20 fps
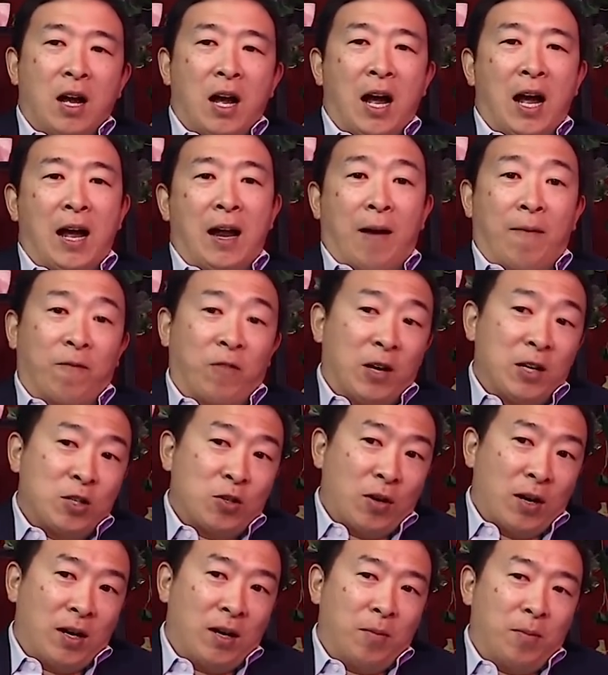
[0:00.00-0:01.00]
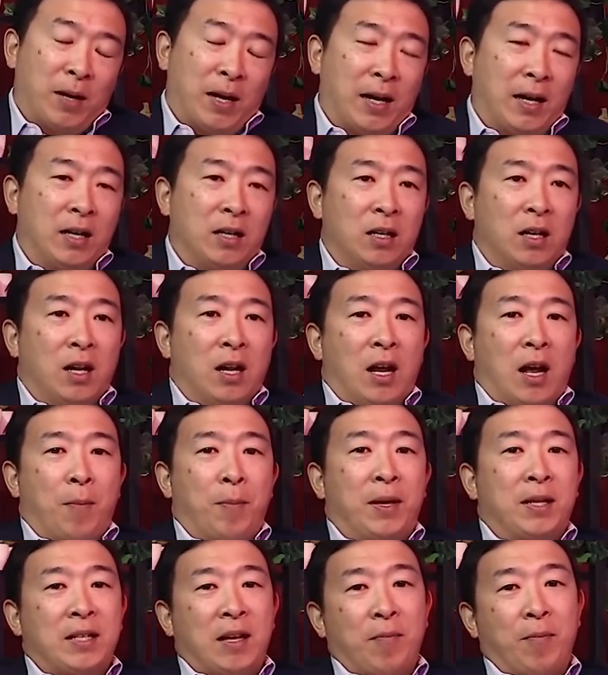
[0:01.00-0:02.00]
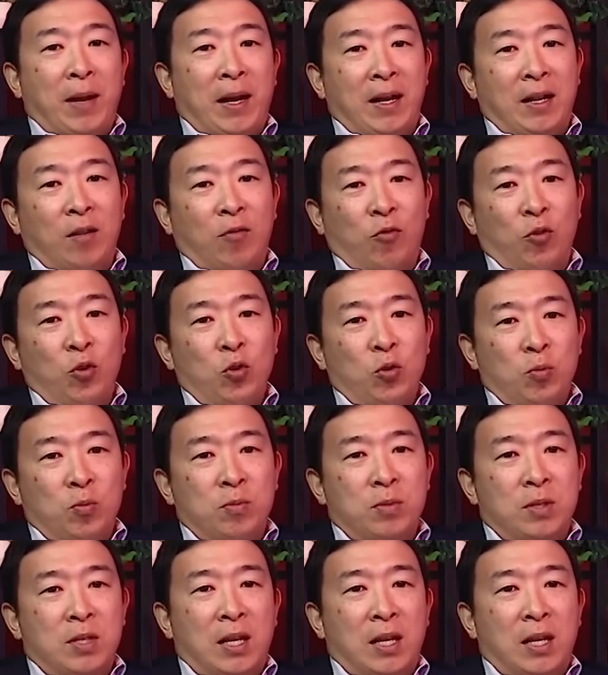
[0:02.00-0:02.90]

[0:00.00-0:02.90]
Uh, I'm frustrated by it because I've been in the rooms